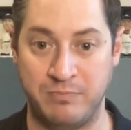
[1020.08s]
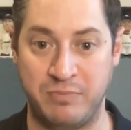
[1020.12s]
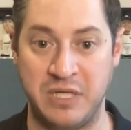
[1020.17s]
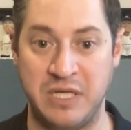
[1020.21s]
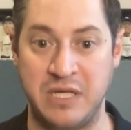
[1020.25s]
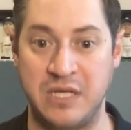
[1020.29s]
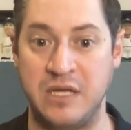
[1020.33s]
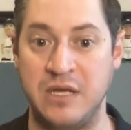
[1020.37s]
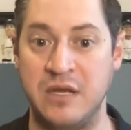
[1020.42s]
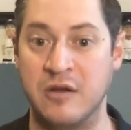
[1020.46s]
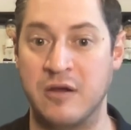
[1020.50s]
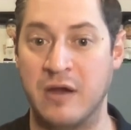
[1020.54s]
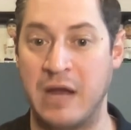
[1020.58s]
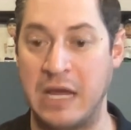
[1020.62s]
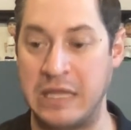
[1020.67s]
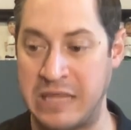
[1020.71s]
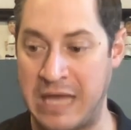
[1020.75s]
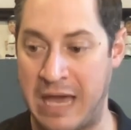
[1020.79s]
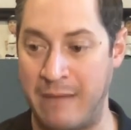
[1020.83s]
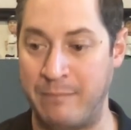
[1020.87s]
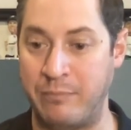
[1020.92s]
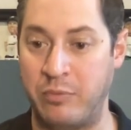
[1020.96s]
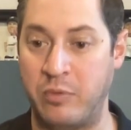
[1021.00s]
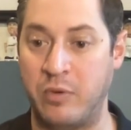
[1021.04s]
be here, at
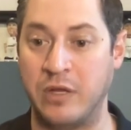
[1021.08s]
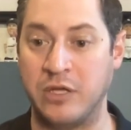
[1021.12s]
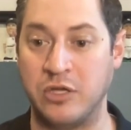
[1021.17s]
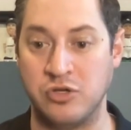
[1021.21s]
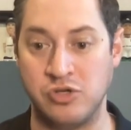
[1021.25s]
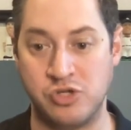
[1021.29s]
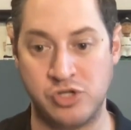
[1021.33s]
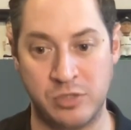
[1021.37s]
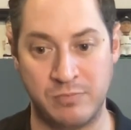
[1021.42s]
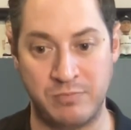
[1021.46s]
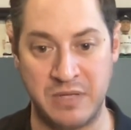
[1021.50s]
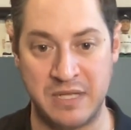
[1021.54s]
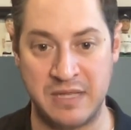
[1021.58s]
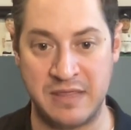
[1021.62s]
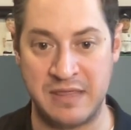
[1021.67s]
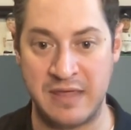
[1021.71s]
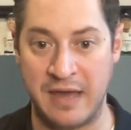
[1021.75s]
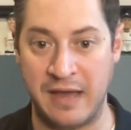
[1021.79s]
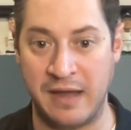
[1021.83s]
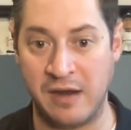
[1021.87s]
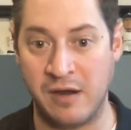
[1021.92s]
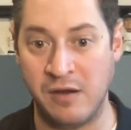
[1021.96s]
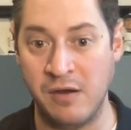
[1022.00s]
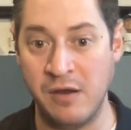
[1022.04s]
that point you should be
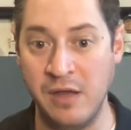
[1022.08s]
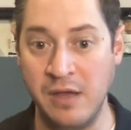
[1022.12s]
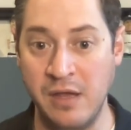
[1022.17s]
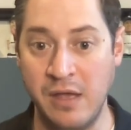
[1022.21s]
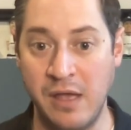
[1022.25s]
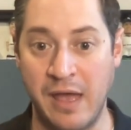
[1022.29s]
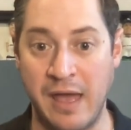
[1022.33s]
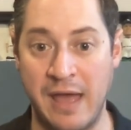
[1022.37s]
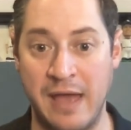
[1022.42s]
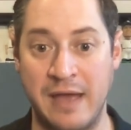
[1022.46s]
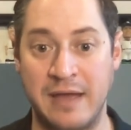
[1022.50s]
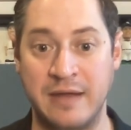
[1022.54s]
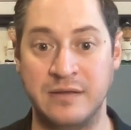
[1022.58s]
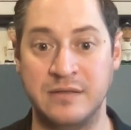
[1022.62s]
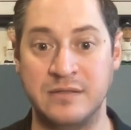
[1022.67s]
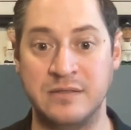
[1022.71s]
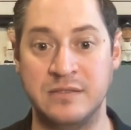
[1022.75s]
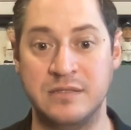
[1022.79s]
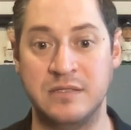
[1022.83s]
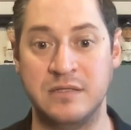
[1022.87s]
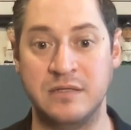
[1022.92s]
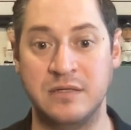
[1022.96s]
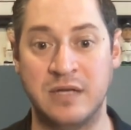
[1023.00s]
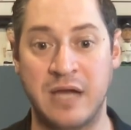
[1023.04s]
there,
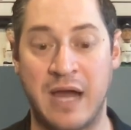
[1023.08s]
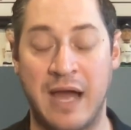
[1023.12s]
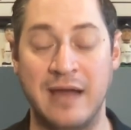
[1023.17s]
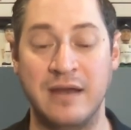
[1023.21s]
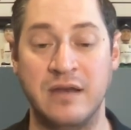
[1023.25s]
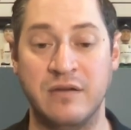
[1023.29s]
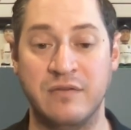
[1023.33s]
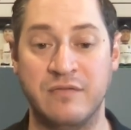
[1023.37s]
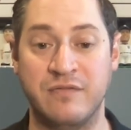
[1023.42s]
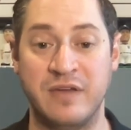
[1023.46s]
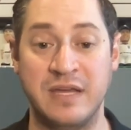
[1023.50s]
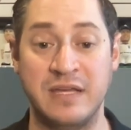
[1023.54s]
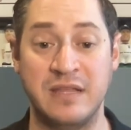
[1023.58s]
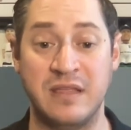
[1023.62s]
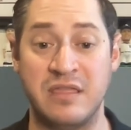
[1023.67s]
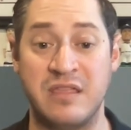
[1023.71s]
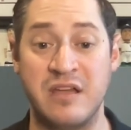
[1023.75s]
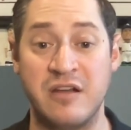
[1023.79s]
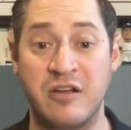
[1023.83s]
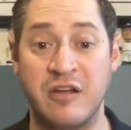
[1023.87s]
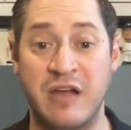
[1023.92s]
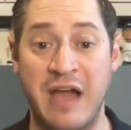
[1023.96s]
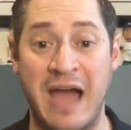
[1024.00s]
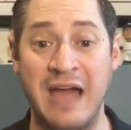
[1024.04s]
and kind of
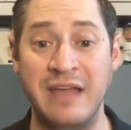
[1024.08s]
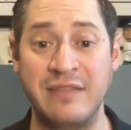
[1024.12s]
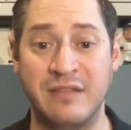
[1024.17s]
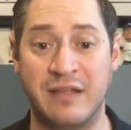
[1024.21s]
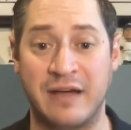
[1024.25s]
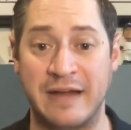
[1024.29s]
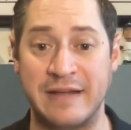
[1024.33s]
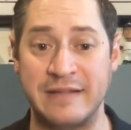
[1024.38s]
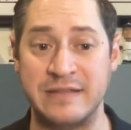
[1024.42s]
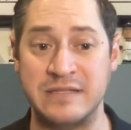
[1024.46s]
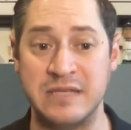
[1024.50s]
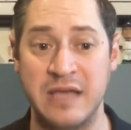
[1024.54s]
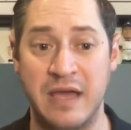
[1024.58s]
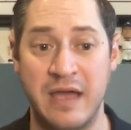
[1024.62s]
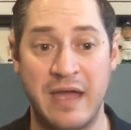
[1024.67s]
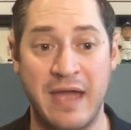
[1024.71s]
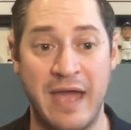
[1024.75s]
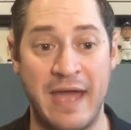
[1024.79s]
they're guidelines.